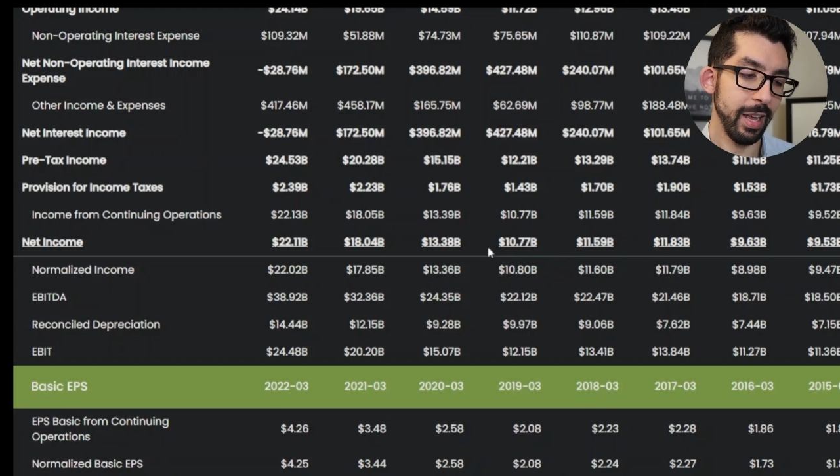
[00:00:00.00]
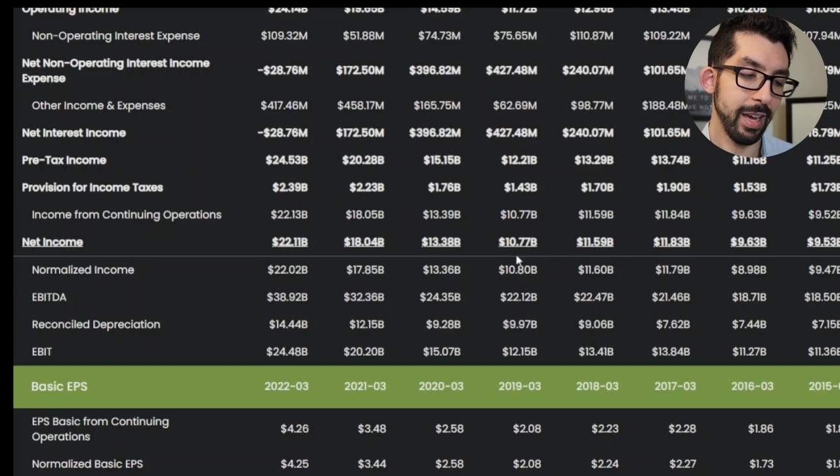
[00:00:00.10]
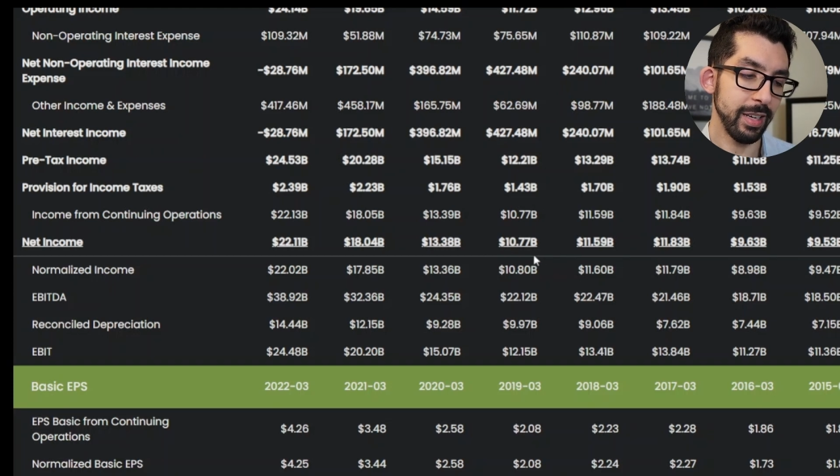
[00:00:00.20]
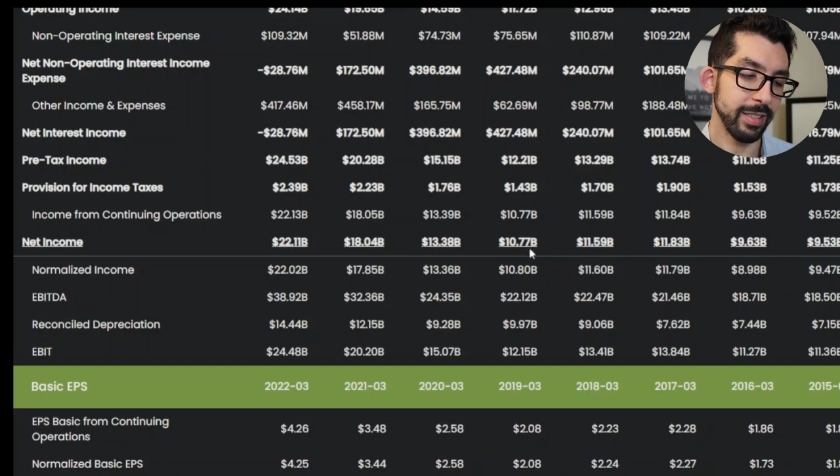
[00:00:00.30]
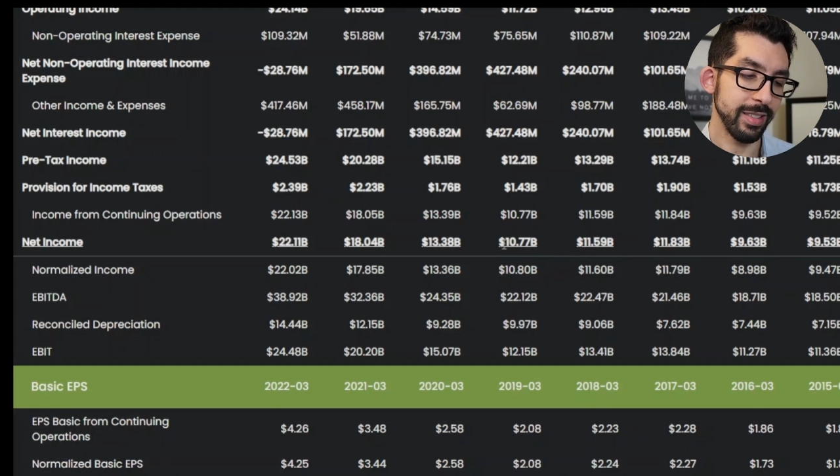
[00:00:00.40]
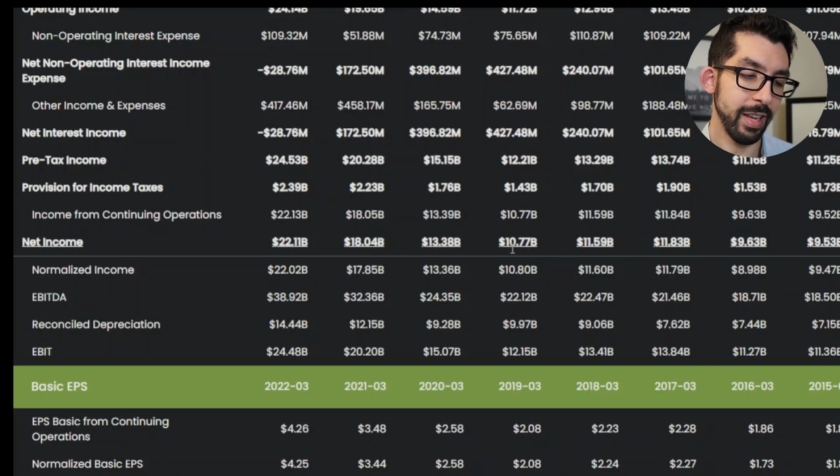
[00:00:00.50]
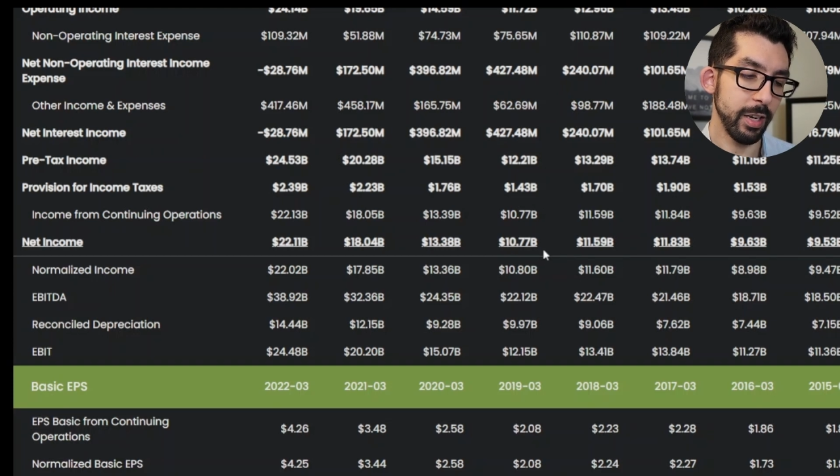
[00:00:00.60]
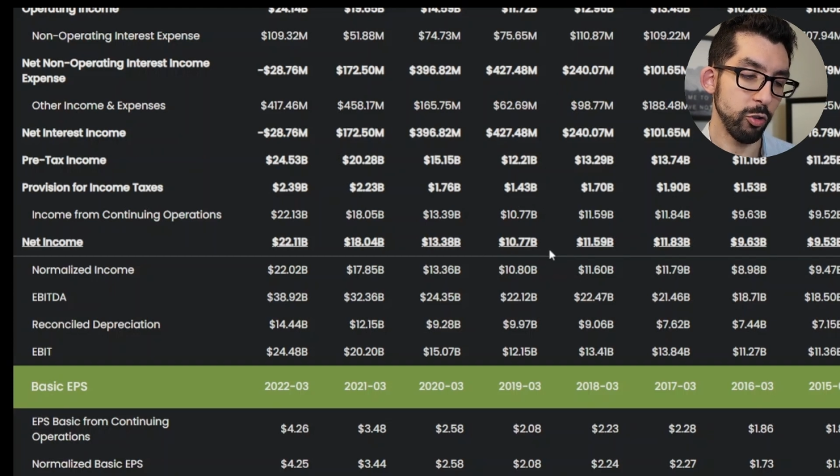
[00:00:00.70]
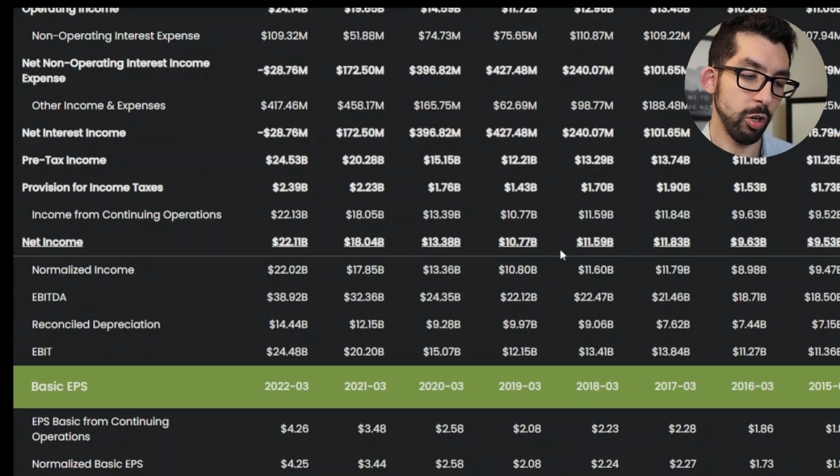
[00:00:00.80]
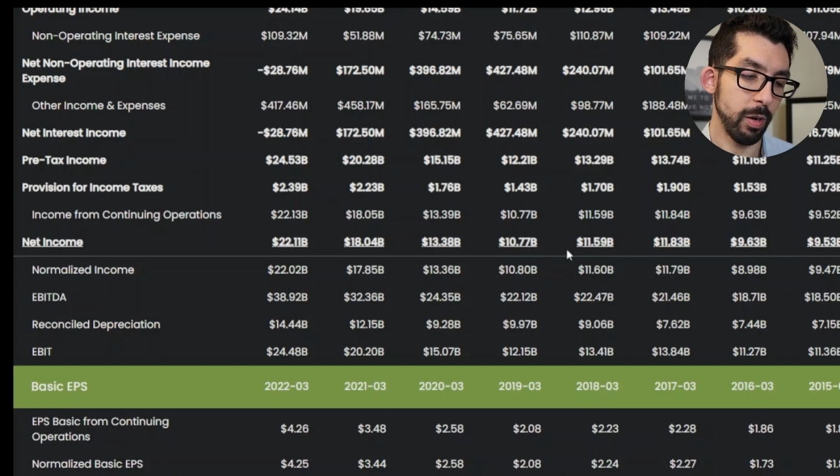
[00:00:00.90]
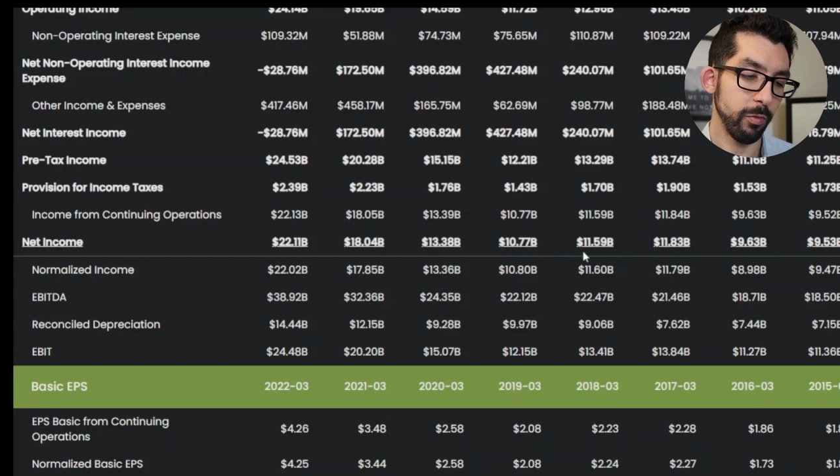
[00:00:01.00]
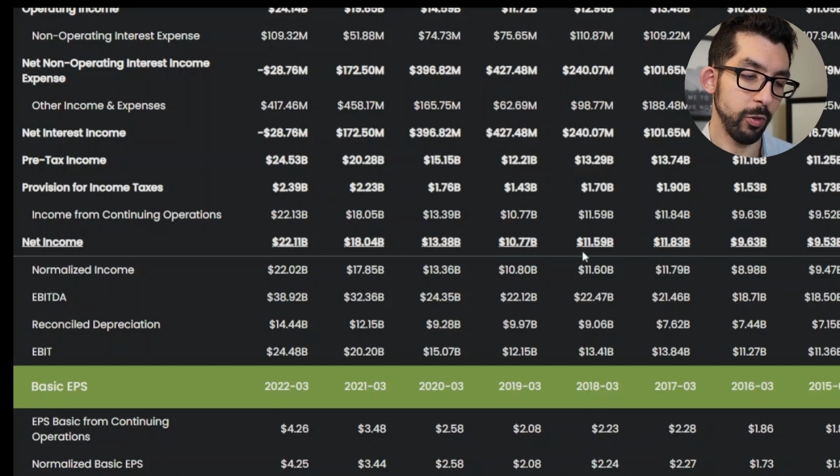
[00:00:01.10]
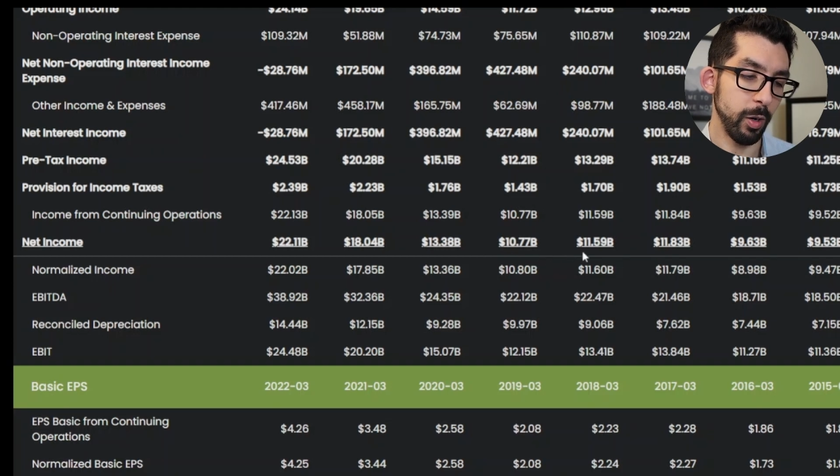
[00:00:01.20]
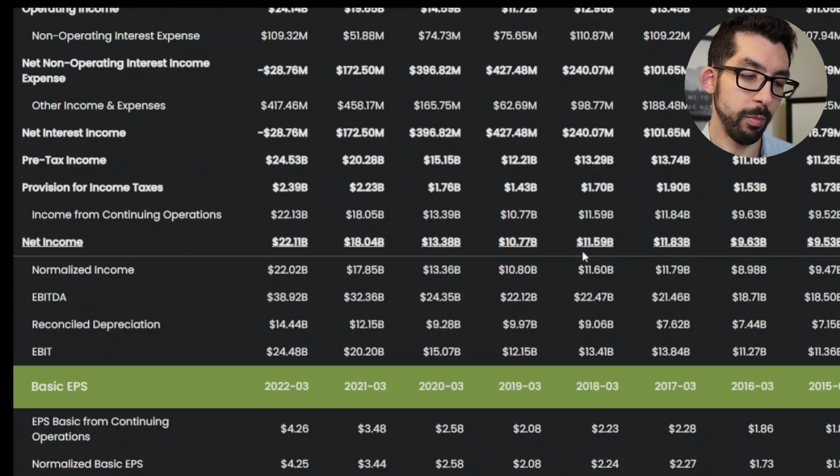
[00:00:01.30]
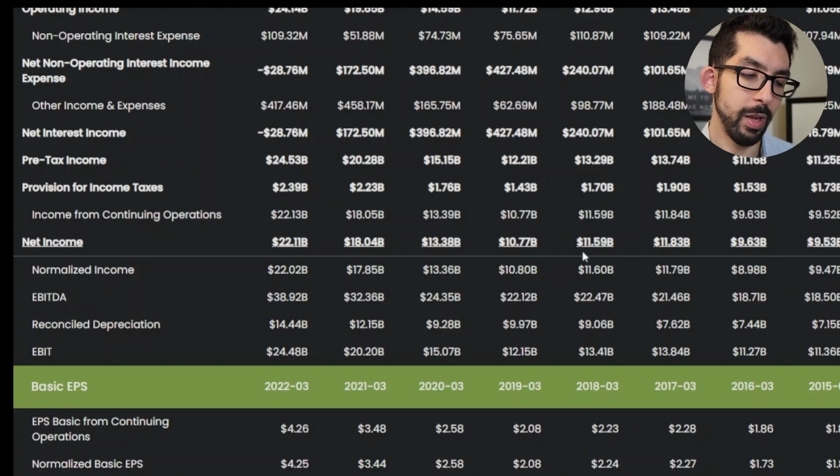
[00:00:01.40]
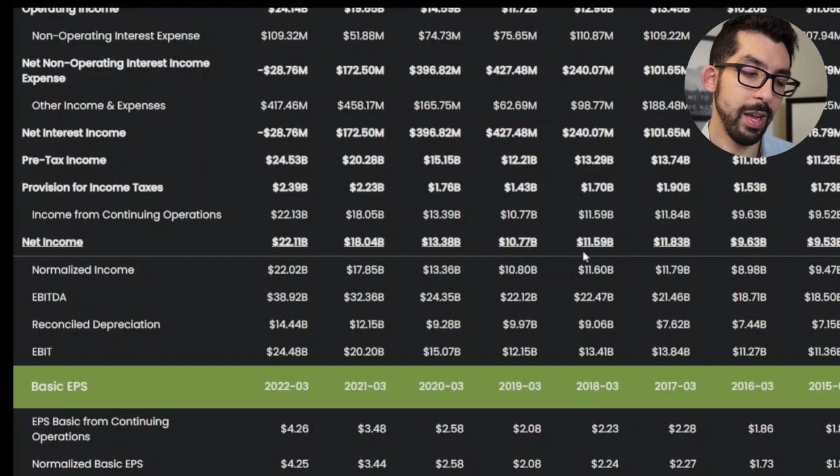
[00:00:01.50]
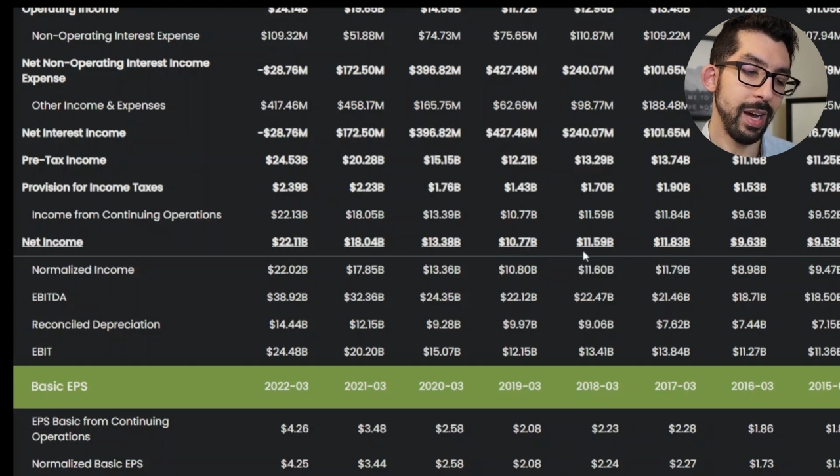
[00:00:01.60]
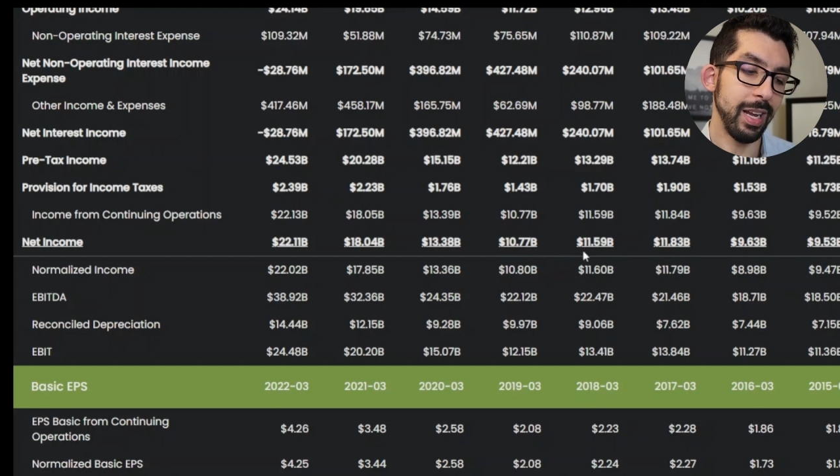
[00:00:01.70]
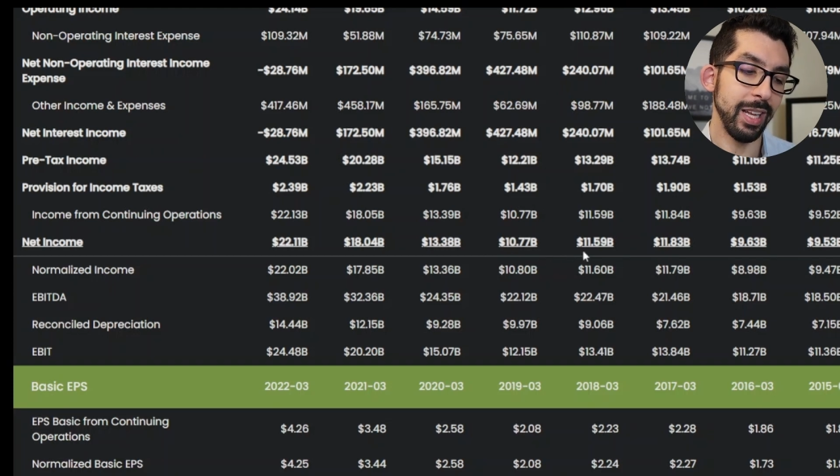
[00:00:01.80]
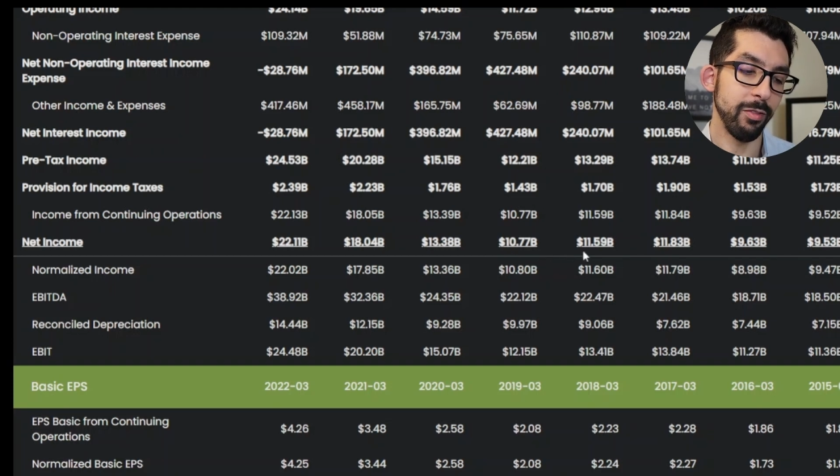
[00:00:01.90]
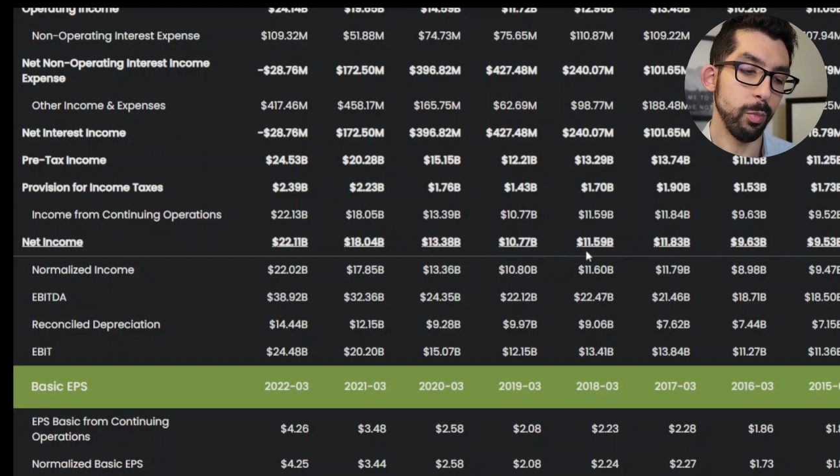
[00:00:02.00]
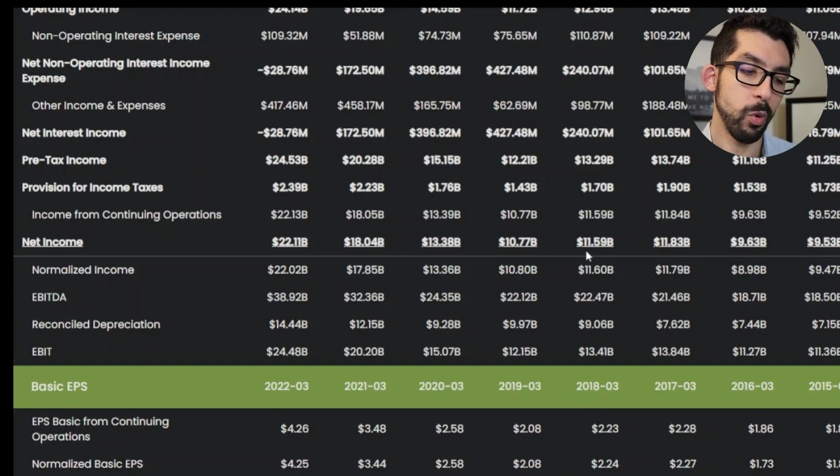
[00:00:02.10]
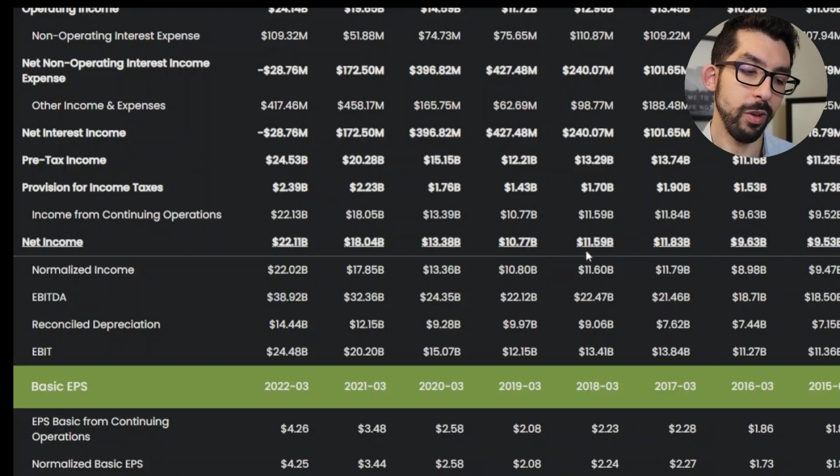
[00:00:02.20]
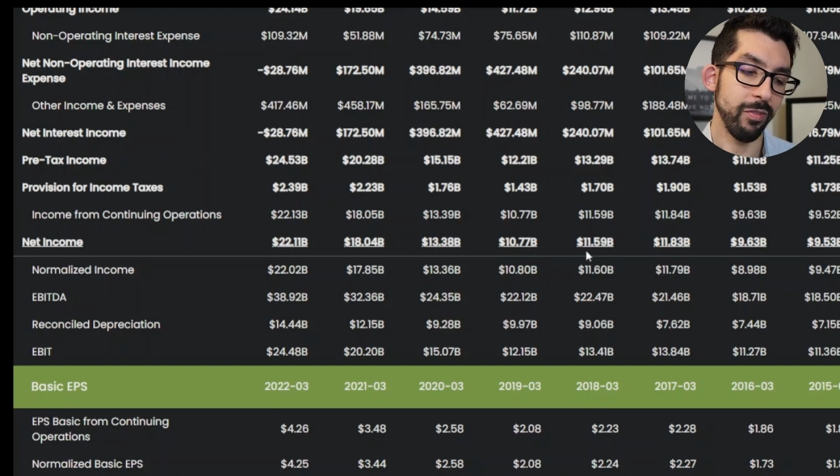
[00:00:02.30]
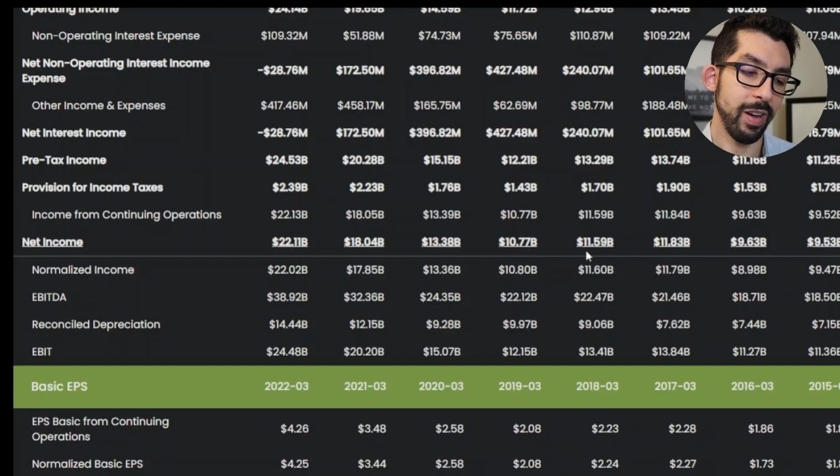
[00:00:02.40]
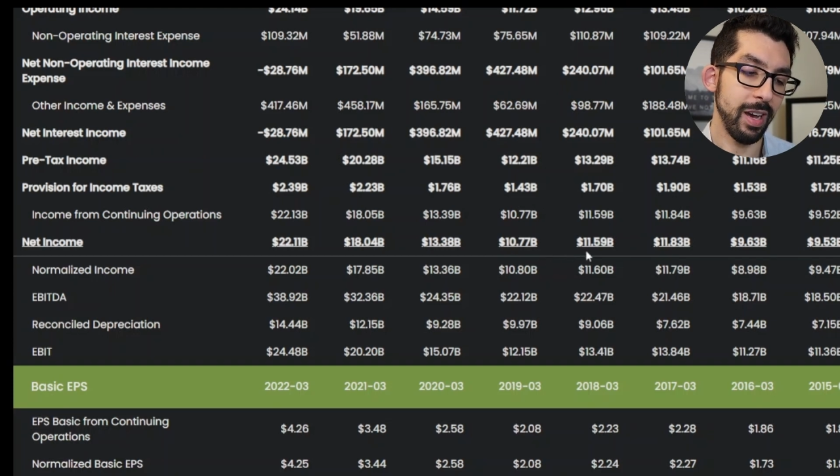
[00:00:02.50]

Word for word: they had a slight drop from $11.5